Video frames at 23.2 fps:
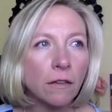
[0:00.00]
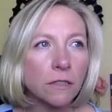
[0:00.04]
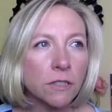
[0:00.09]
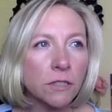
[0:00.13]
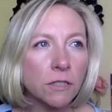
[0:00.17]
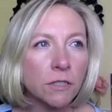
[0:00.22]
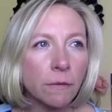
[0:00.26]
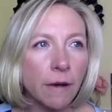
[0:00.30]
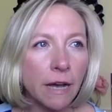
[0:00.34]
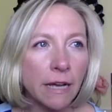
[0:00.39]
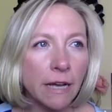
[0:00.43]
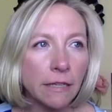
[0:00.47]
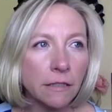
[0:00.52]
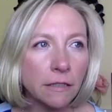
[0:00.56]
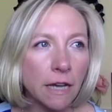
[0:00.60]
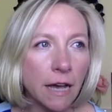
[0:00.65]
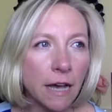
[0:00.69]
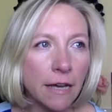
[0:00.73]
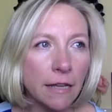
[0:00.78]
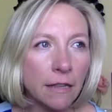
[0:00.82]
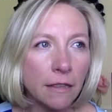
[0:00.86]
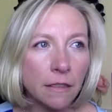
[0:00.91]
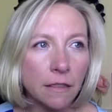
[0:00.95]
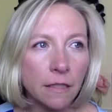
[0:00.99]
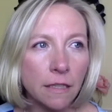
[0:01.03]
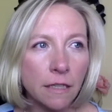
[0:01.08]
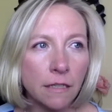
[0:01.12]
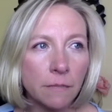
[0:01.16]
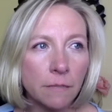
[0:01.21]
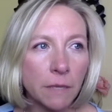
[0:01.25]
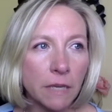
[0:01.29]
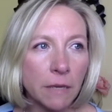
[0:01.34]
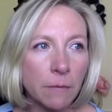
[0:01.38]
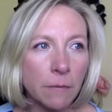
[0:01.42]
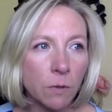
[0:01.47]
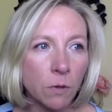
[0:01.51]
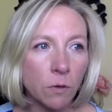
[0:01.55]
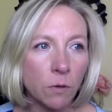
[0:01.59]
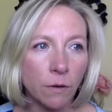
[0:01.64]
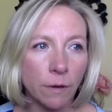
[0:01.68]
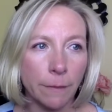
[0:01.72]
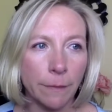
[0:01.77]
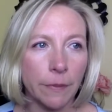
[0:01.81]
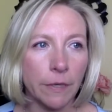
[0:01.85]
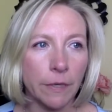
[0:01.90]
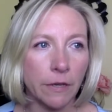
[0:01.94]
so I think people who
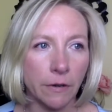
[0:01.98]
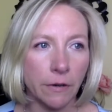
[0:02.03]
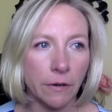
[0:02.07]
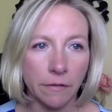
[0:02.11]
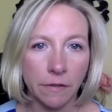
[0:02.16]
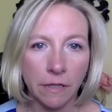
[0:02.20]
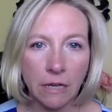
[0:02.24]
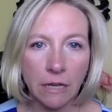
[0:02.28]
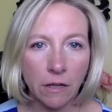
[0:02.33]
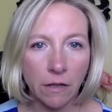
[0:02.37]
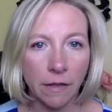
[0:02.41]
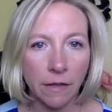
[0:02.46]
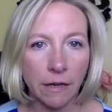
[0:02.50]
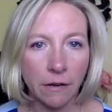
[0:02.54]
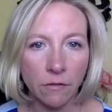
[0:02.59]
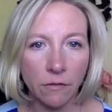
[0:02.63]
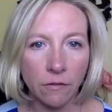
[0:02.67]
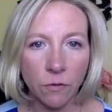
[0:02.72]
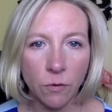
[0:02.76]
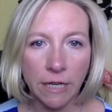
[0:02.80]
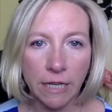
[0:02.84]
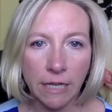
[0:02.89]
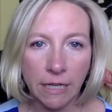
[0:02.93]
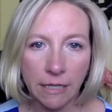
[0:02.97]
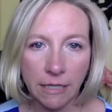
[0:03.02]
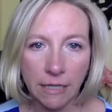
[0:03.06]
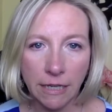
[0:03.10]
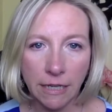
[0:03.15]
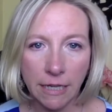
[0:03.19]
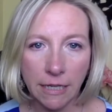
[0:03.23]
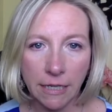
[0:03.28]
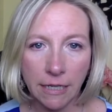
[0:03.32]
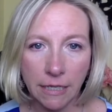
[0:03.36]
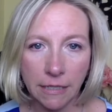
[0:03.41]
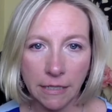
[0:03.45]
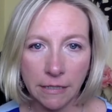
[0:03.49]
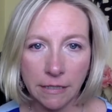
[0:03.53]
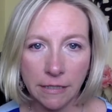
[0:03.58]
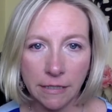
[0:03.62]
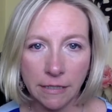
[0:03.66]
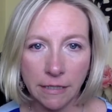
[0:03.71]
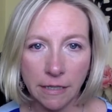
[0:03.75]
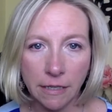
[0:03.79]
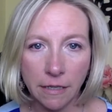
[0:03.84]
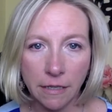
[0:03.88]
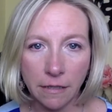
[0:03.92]
are purely clairvoyant and can
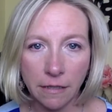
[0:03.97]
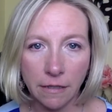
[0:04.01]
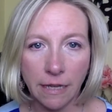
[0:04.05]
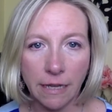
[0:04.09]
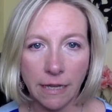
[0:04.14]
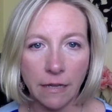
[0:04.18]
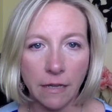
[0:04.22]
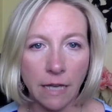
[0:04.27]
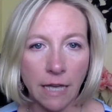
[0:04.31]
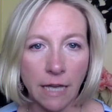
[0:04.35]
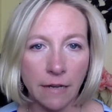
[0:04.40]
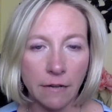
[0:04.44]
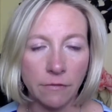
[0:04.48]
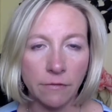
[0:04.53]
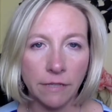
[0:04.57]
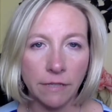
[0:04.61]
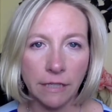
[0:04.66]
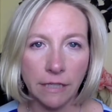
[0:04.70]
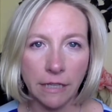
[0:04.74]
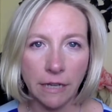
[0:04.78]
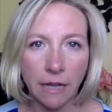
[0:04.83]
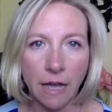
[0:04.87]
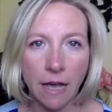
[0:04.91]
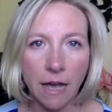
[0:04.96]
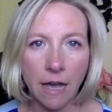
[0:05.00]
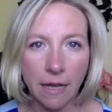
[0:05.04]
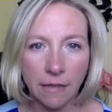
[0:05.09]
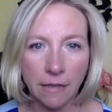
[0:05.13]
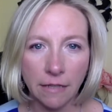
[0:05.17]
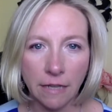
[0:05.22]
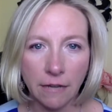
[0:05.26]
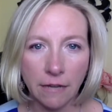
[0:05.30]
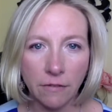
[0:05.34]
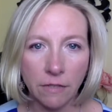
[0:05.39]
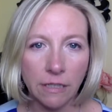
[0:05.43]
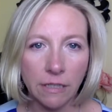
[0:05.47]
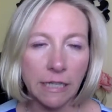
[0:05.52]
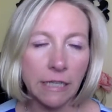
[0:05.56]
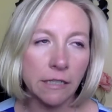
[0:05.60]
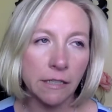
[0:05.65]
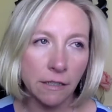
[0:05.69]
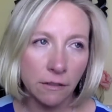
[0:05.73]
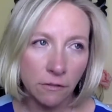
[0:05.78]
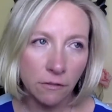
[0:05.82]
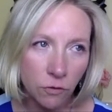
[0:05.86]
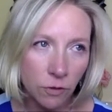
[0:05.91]
see at a really high level,
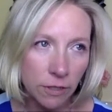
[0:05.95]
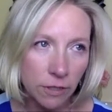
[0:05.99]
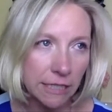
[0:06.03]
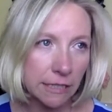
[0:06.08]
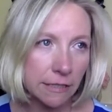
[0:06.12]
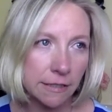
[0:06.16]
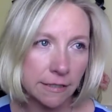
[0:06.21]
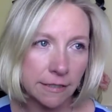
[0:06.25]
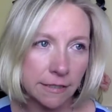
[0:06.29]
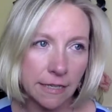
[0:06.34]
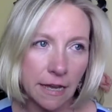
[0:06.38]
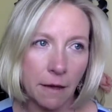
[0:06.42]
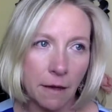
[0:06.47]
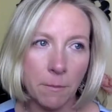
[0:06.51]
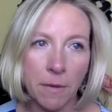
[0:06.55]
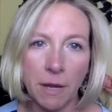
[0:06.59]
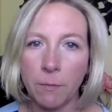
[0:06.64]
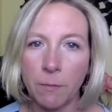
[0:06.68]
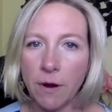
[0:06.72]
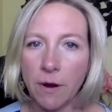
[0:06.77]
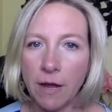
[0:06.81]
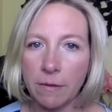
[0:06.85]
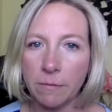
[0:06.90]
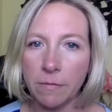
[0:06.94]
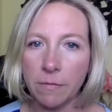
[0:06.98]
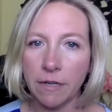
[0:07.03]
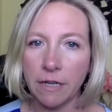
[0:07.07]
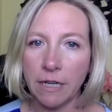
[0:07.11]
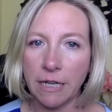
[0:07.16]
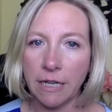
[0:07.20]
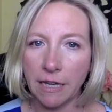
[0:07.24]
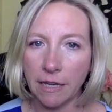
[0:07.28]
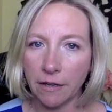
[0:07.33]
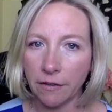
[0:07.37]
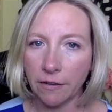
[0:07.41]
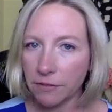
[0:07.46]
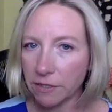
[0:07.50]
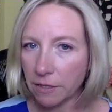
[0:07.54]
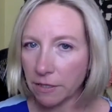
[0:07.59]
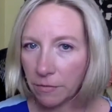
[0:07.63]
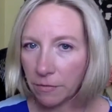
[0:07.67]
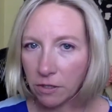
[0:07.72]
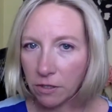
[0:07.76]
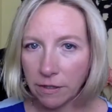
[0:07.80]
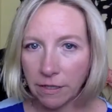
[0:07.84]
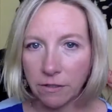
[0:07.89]
clairvoyance is not my primary gift.
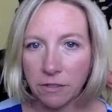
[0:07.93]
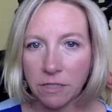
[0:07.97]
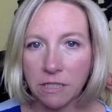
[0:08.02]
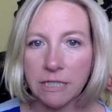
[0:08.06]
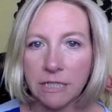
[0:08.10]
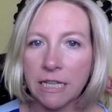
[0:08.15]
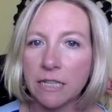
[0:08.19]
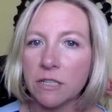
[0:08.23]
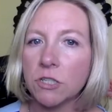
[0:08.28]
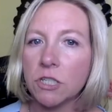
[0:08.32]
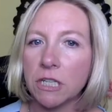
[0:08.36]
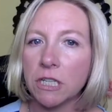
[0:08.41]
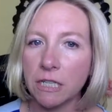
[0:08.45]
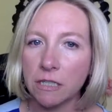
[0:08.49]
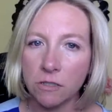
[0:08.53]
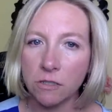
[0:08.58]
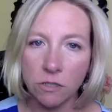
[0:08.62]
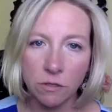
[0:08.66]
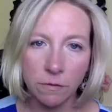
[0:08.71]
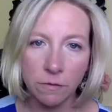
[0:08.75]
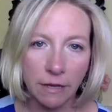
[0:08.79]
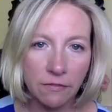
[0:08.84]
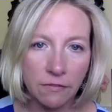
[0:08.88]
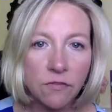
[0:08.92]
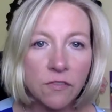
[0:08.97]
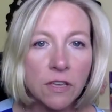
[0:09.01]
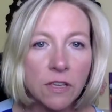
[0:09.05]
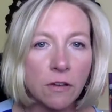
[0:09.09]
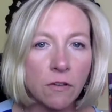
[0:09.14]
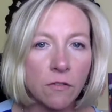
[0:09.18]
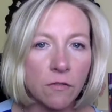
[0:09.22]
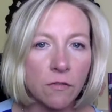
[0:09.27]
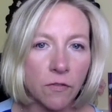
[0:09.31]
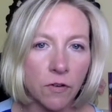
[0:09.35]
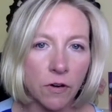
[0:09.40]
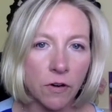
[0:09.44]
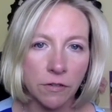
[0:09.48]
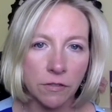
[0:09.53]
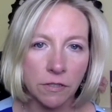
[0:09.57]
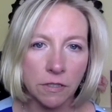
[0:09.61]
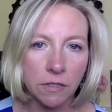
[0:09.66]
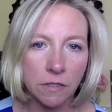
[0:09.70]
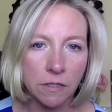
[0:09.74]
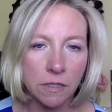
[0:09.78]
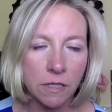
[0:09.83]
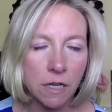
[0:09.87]
I'm clairsentient, so I feel
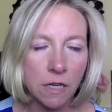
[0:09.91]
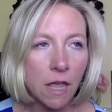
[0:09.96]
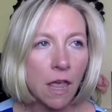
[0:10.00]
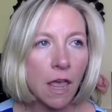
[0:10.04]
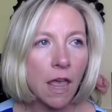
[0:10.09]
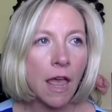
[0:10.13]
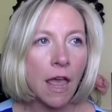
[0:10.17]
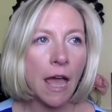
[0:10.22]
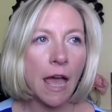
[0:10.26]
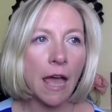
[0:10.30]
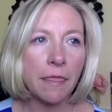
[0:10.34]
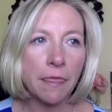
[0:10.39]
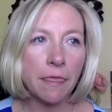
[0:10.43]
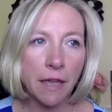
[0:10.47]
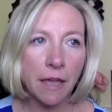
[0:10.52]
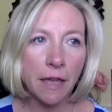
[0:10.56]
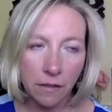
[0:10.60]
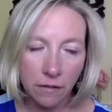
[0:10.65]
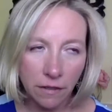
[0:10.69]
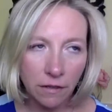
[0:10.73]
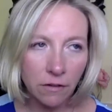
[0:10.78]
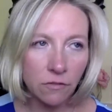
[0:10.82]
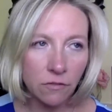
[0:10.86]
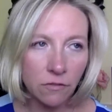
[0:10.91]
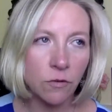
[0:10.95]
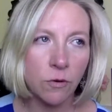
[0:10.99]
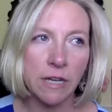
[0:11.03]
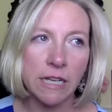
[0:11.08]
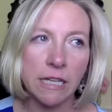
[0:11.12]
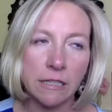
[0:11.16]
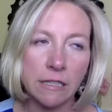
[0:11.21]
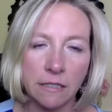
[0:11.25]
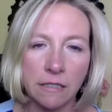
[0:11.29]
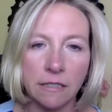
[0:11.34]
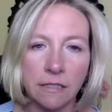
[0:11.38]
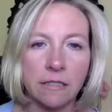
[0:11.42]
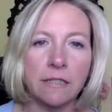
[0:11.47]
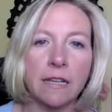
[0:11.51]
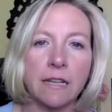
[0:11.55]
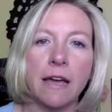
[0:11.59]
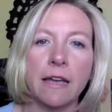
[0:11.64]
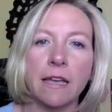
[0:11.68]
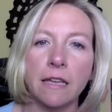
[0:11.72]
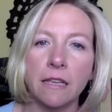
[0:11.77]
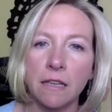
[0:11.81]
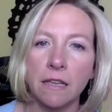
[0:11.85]
first, and then clairvoyance is
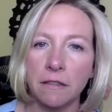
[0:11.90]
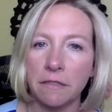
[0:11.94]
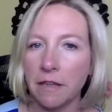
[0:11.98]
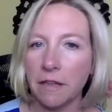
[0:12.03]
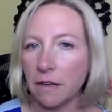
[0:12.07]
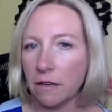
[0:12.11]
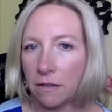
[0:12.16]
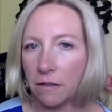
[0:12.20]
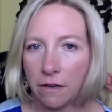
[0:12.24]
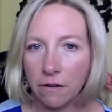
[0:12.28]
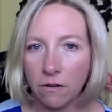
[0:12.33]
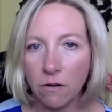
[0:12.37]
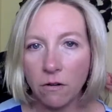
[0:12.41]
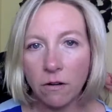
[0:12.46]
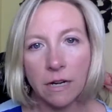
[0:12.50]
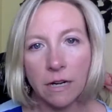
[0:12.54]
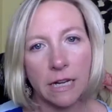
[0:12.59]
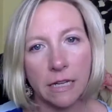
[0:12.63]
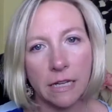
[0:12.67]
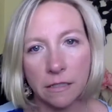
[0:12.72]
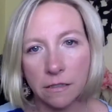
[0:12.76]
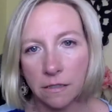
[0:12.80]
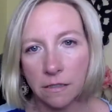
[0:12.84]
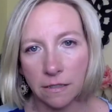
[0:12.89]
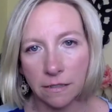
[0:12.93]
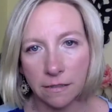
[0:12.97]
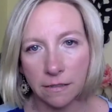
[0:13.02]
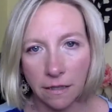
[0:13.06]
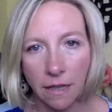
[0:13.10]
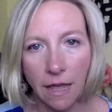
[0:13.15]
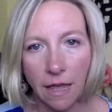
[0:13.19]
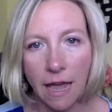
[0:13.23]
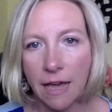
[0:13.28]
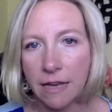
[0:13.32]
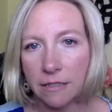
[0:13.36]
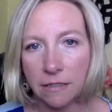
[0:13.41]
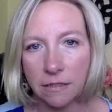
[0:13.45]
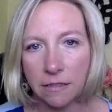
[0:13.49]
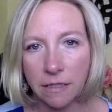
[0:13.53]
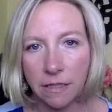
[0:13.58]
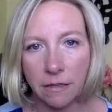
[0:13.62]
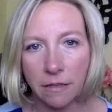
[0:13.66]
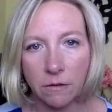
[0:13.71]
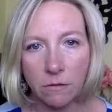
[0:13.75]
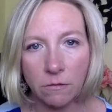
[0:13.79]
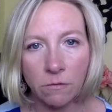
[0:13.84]
second, and then clairaudience is last.
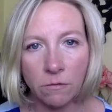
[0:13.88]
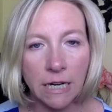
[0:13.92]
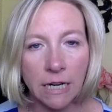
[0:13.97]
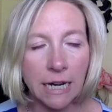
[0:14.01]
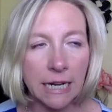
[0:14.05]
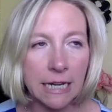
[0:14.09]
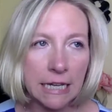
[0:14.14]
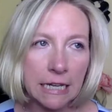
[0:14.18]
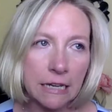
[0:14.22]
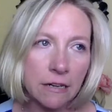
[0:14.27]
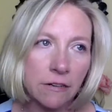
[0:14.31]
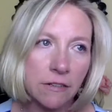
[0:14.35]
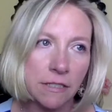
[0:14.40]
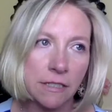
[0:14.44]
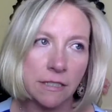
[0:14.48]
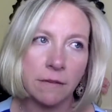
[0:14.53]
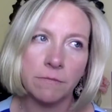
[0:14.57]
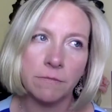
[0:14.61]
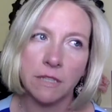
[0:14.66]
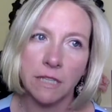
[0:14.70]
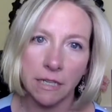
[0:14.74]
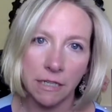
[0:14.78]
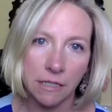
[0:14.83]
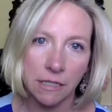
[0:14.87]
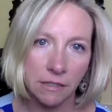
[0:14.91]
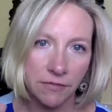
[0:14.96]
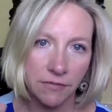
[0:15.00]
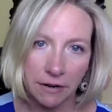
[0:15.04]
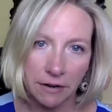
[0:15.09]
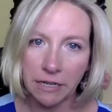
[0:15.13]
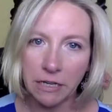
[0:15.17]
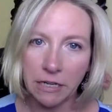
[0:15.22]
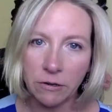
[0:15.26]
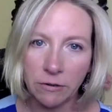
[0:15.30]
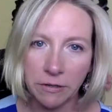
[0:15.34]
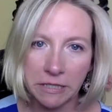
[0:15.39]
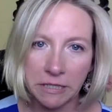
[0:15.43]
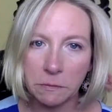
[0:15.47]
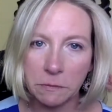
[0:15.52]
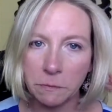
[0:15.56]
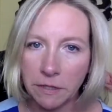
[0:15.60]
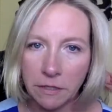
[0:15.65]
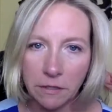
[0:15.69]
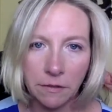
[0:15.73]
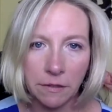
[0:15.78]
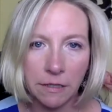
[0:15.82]
When I hear something, it's very crisp
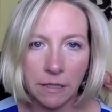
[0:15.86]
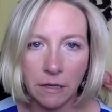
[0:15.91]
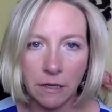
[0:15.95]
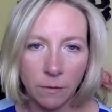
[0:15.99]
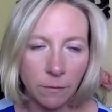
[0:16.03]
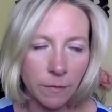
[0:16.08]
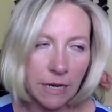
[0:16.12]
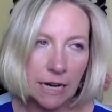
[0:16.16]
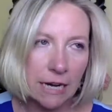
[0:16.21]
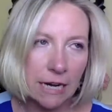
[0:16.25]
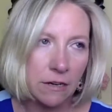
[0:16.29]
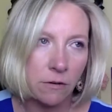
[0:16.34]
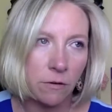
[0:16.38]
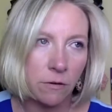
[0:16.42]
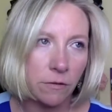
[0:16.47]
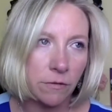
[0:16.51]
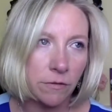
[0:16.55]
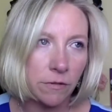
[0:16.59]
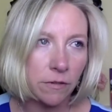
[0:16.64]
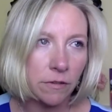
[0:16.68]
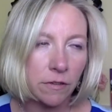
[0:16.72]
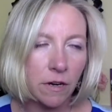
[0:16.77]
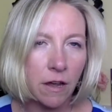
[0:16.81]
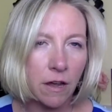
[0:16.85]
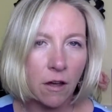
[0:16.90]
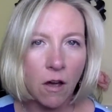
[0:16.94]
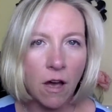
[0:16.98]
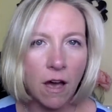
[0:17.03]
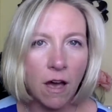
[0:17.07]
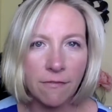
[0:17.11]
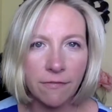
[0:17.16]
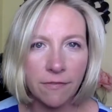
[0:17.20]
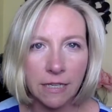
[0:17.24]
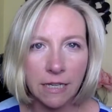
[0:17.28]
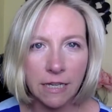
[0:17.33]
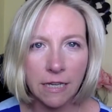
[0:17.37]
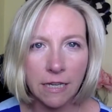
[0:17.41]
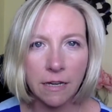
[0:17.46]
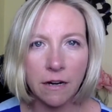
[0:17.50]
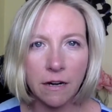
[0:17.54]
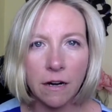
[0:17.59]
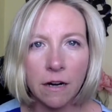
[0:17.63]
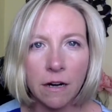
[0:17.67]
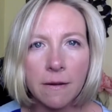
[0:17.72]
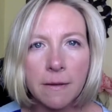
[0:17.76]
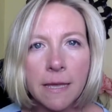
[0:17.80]
and clear, but I don't often
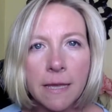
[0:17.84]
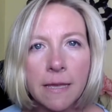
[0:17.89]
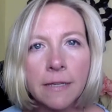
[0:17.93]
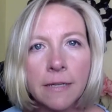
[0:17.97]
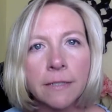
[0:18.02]
hear.